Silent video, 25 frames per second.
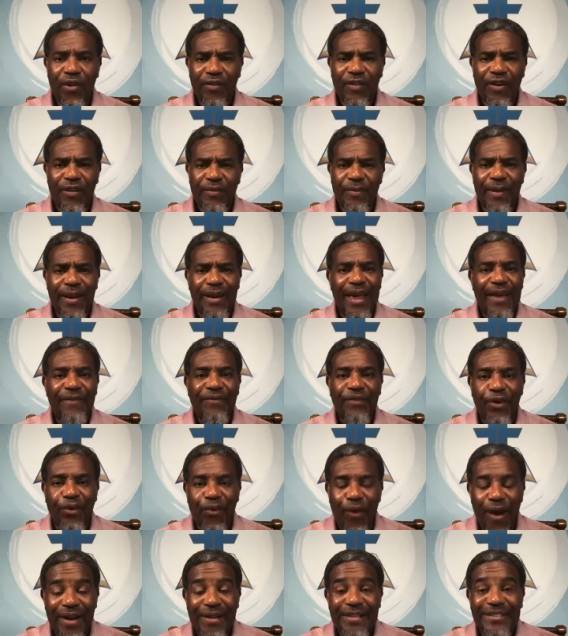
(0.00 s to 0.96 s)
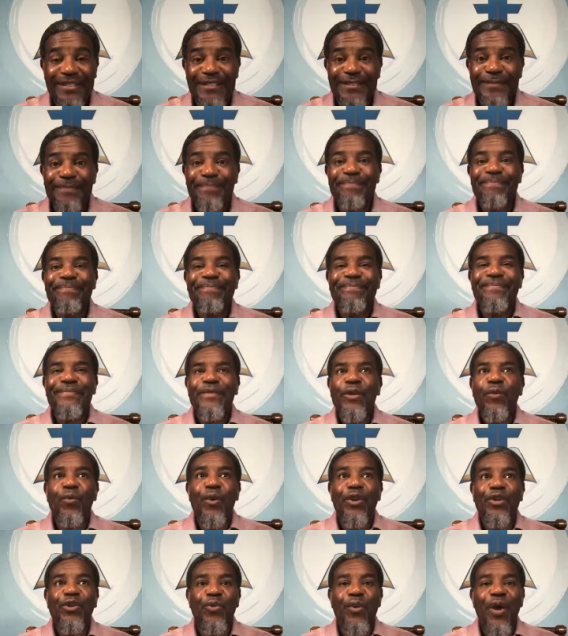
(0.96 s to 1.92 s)
I'm giving my life to Christ,
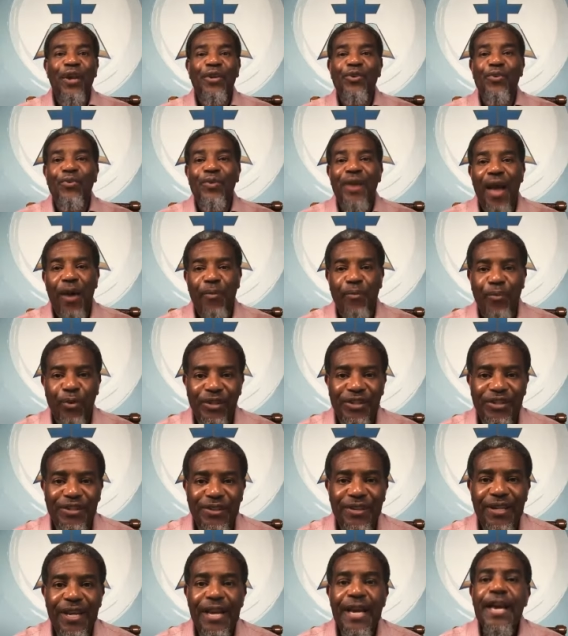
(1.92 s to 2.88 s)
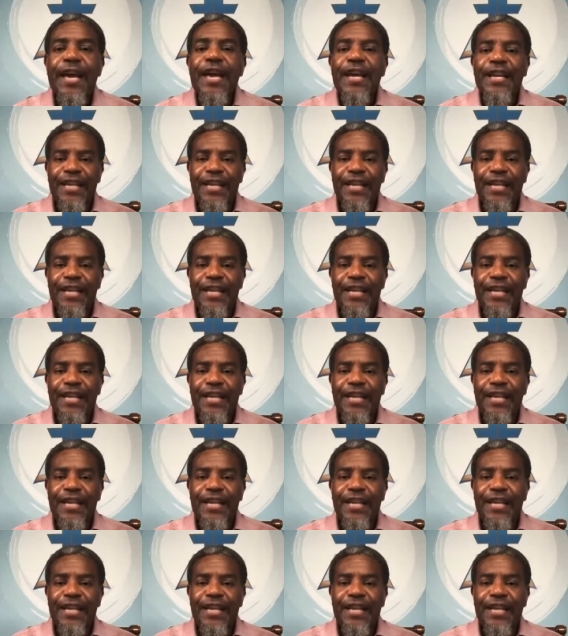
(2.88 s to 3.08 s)
what do I do now, preacher?